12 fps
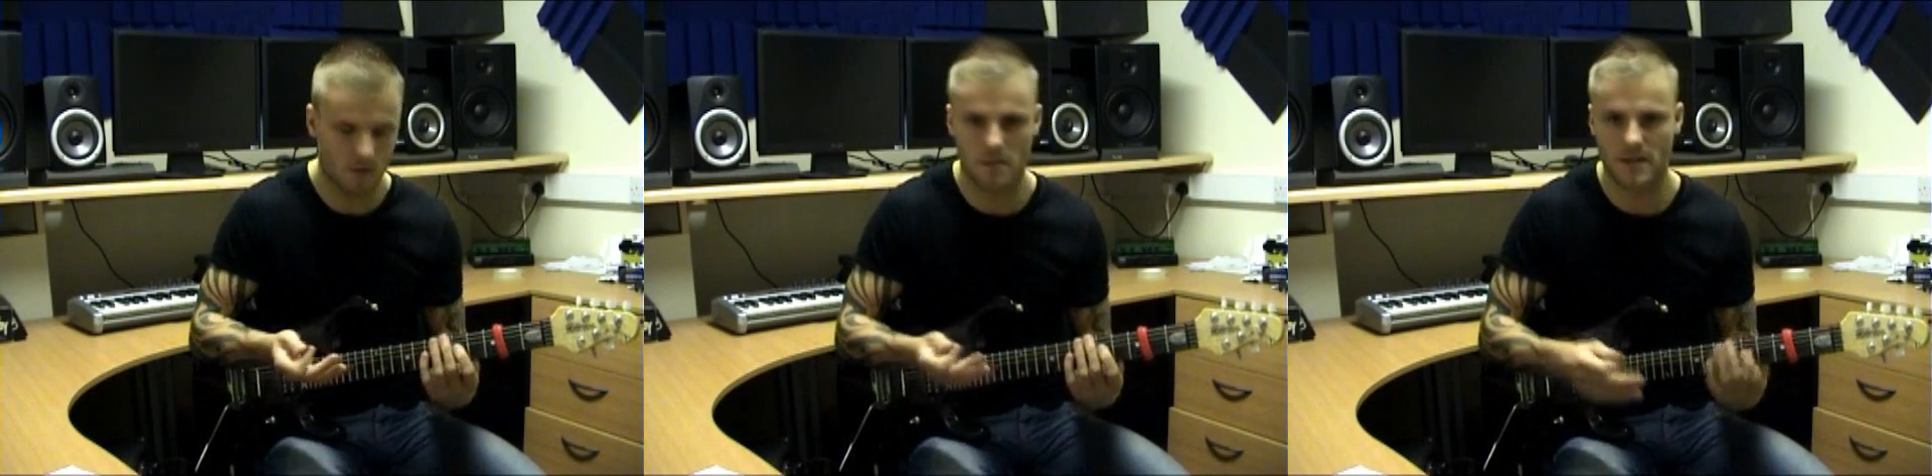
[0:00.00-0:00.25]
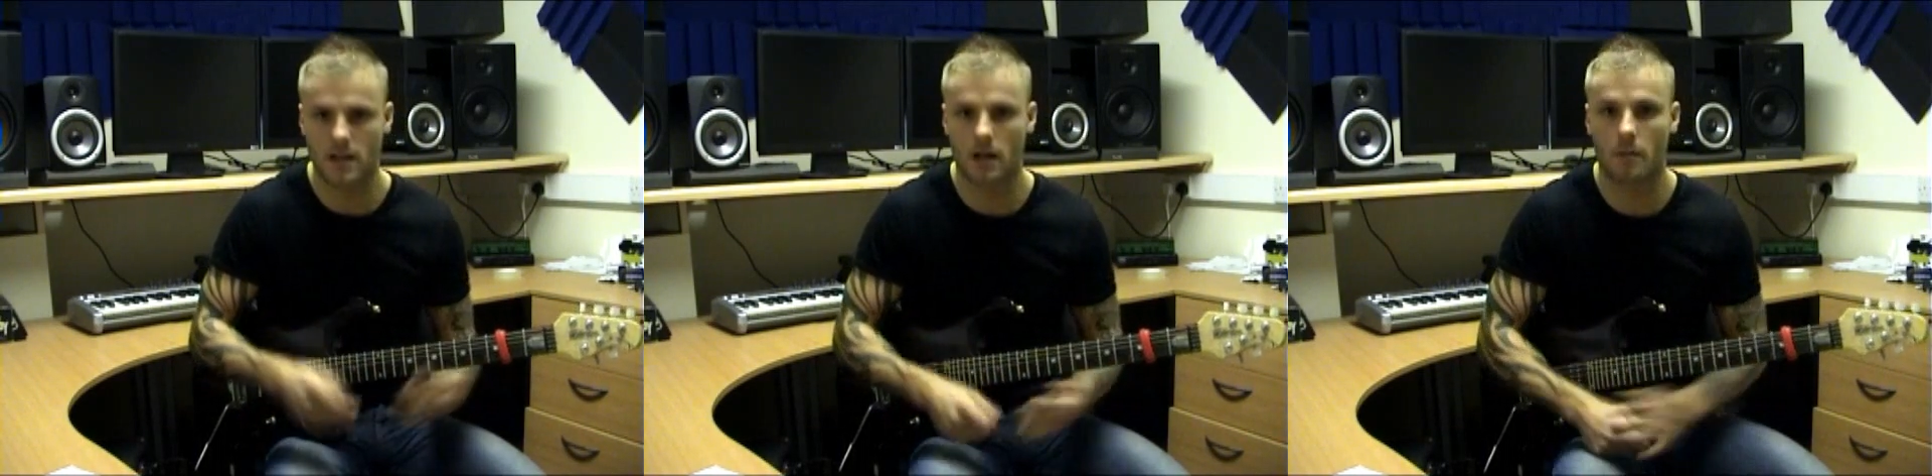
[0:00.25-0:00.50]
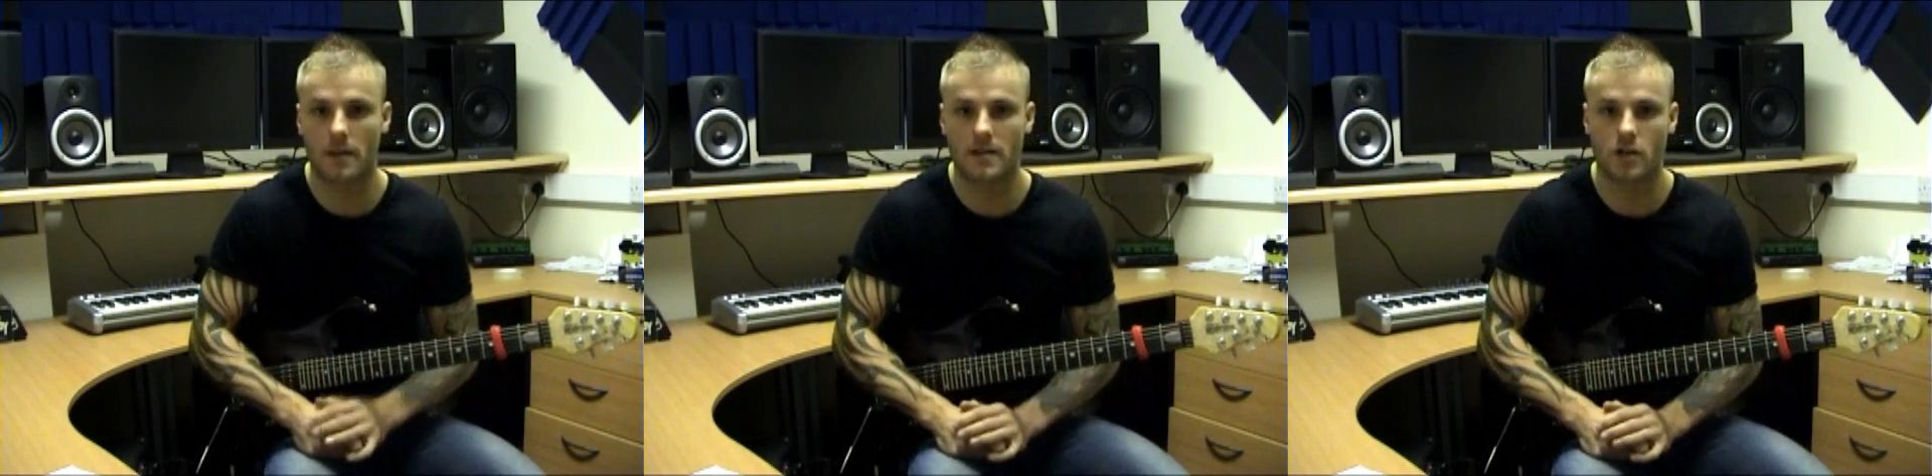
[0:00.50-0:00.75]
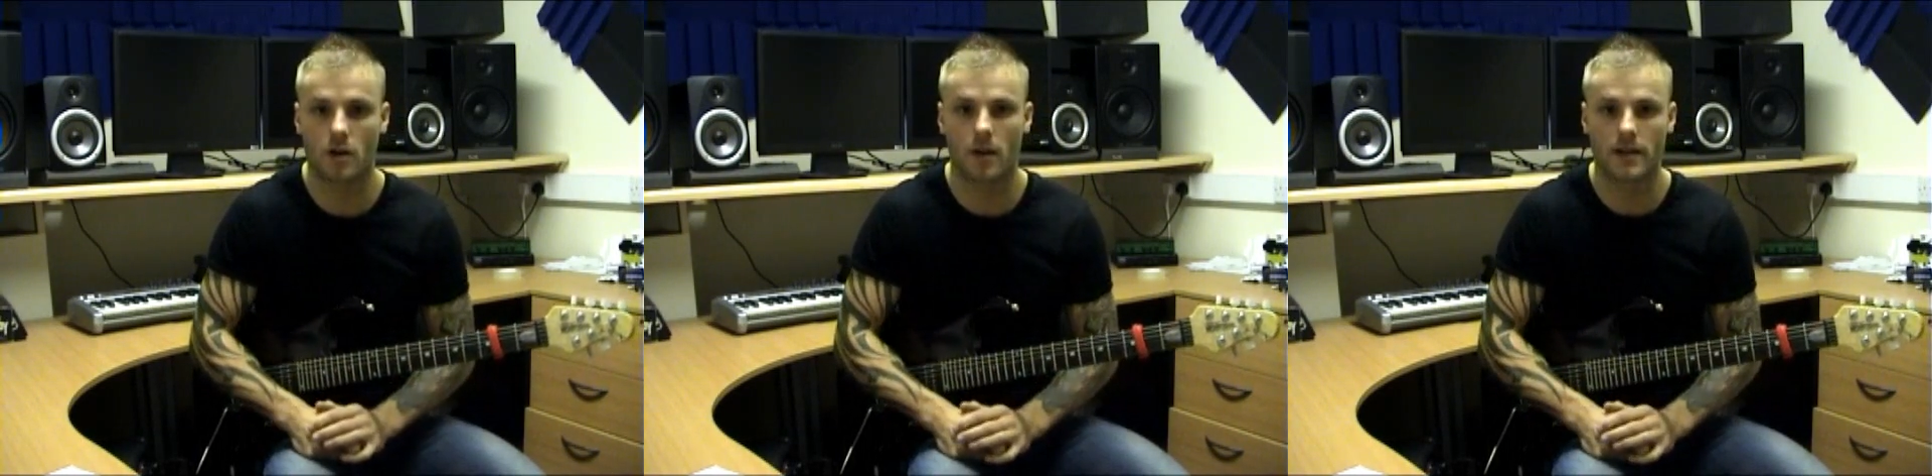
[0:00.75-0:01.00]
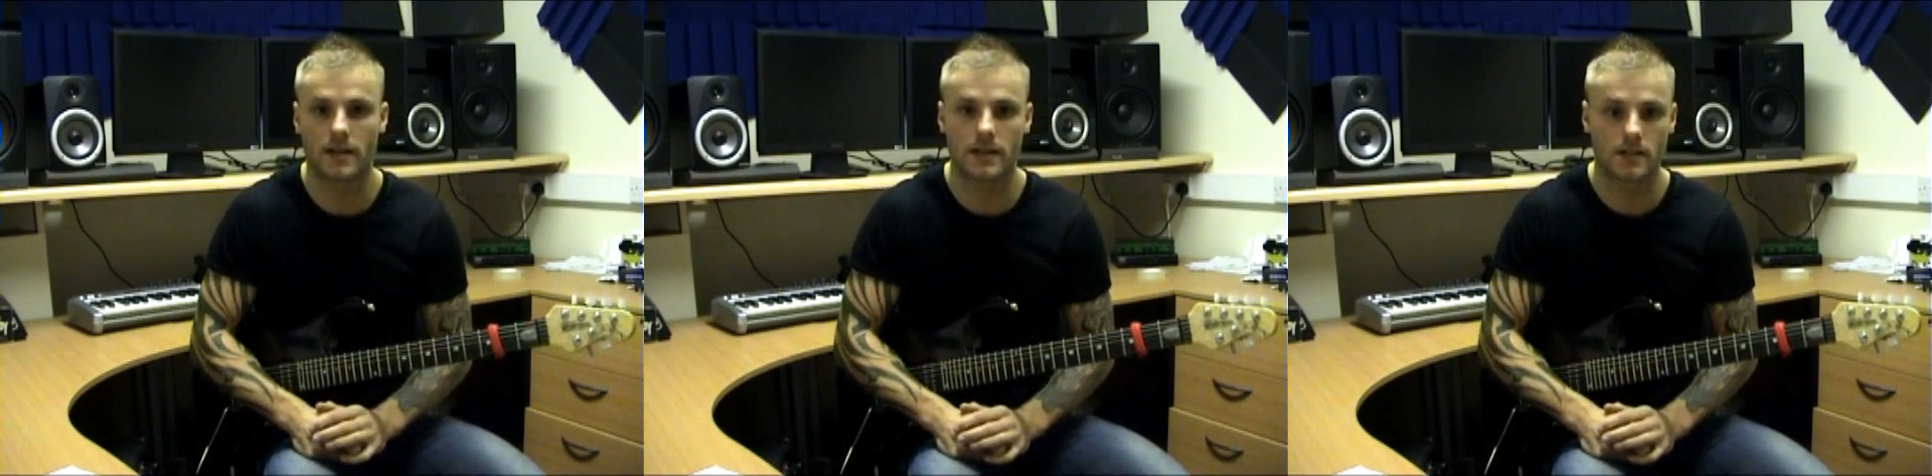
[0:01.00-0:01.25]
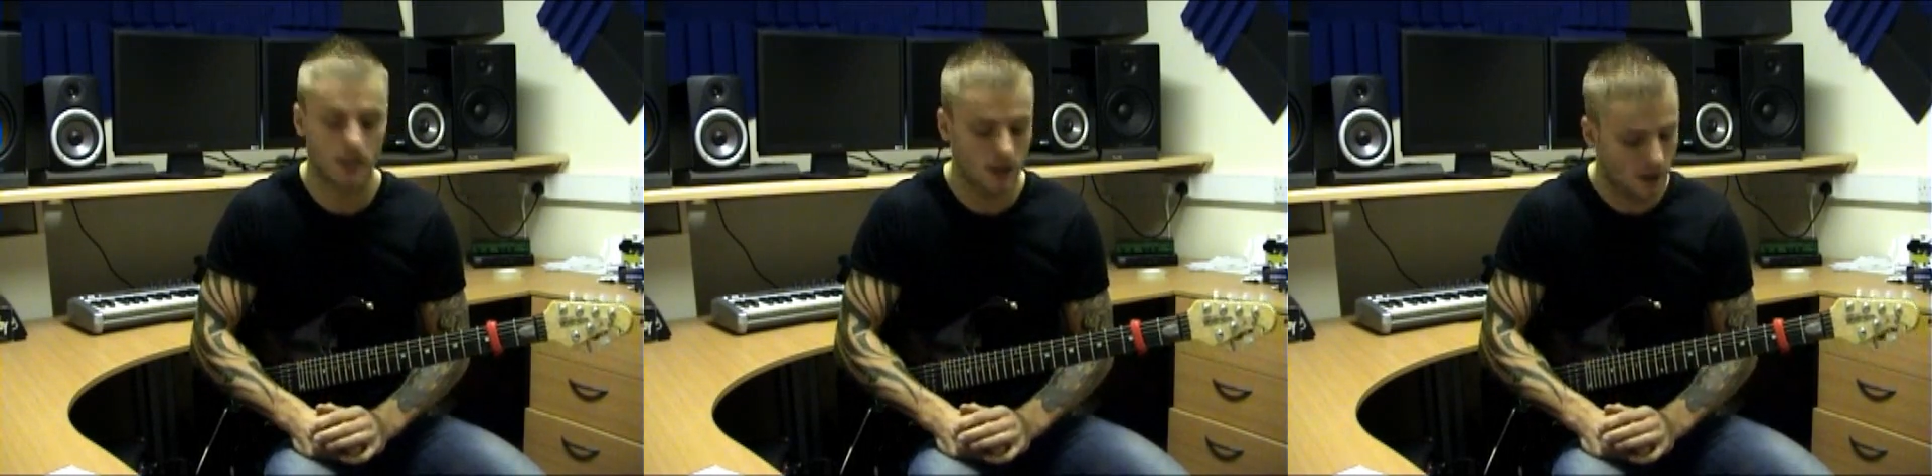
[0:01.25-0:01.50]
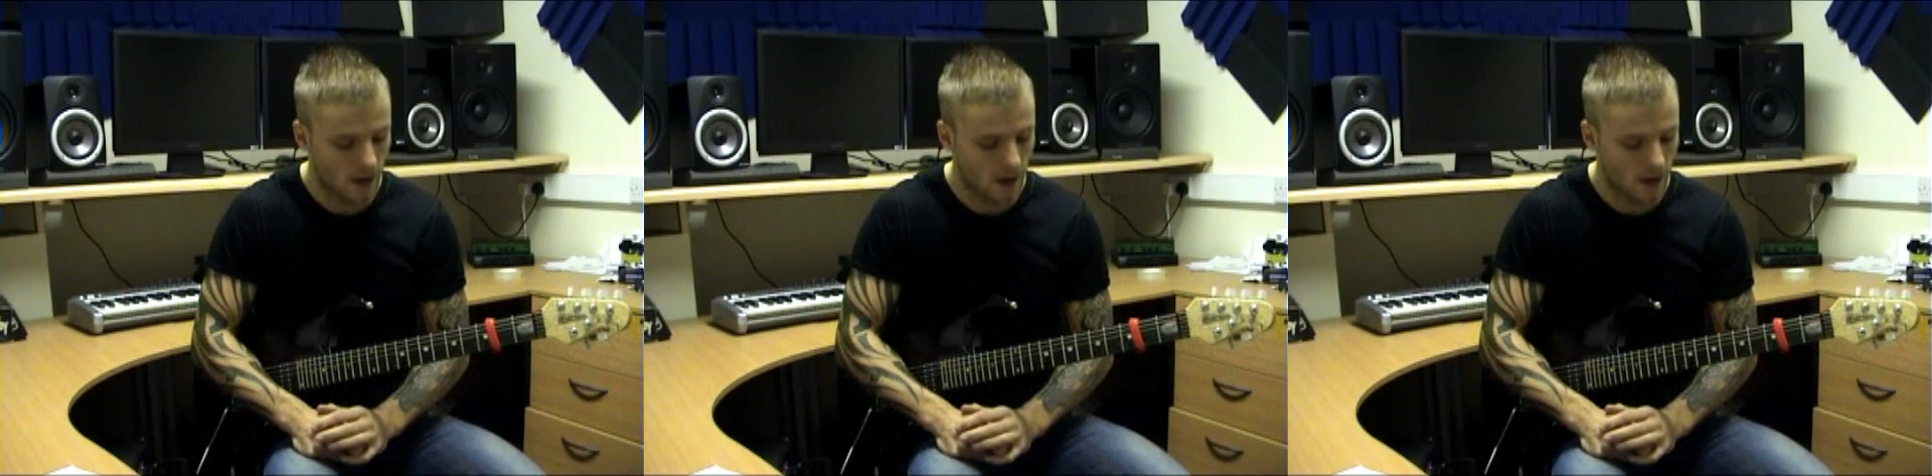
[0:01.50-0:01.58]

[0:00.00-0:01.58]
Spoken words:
basically arpeggio ideas.